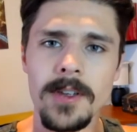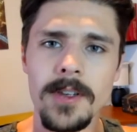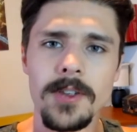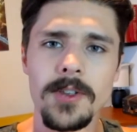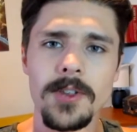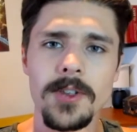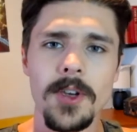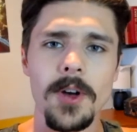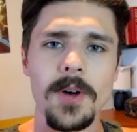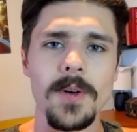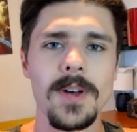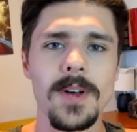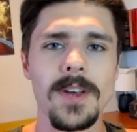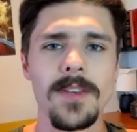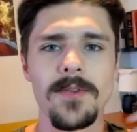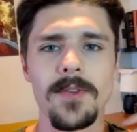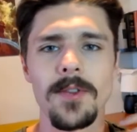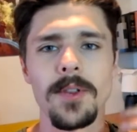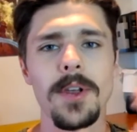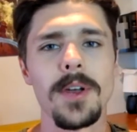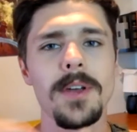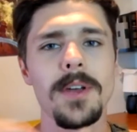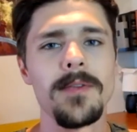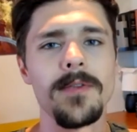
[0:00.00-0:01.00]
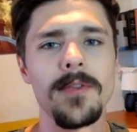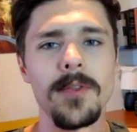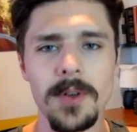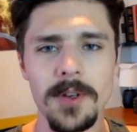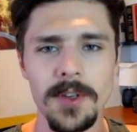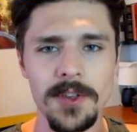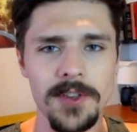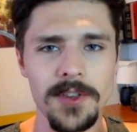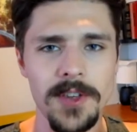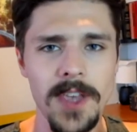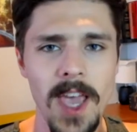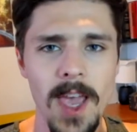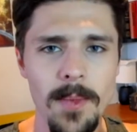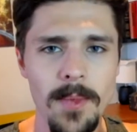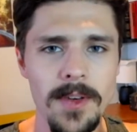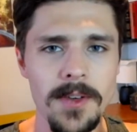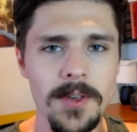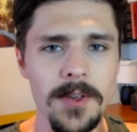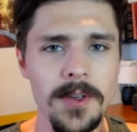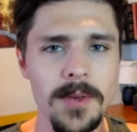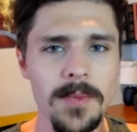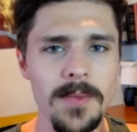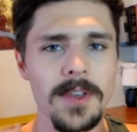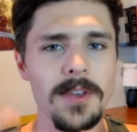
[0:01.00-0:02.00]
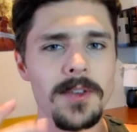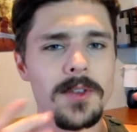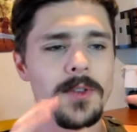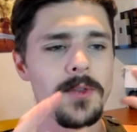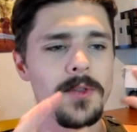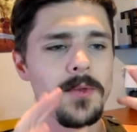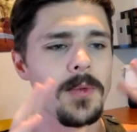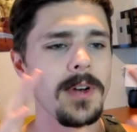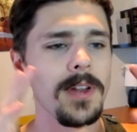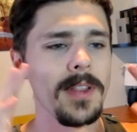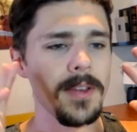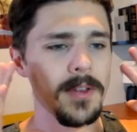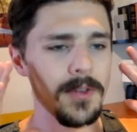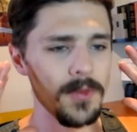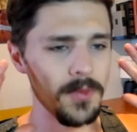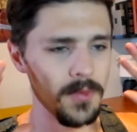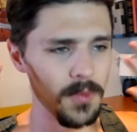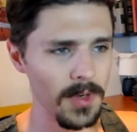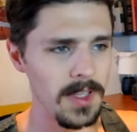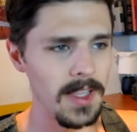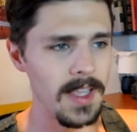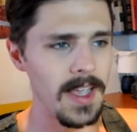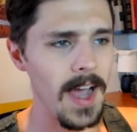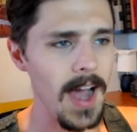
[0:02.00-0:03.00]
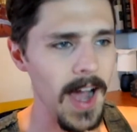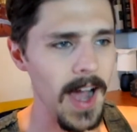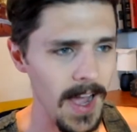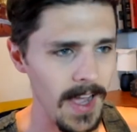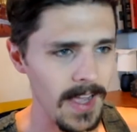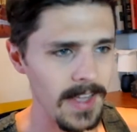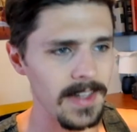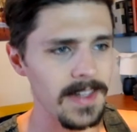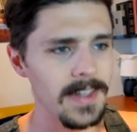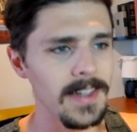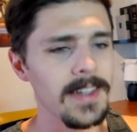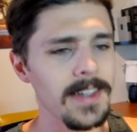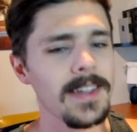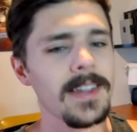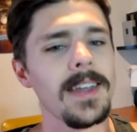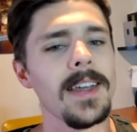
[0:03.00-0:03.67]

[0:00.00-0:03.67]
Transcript: So if you're looking for escapism, this is one of those really heightened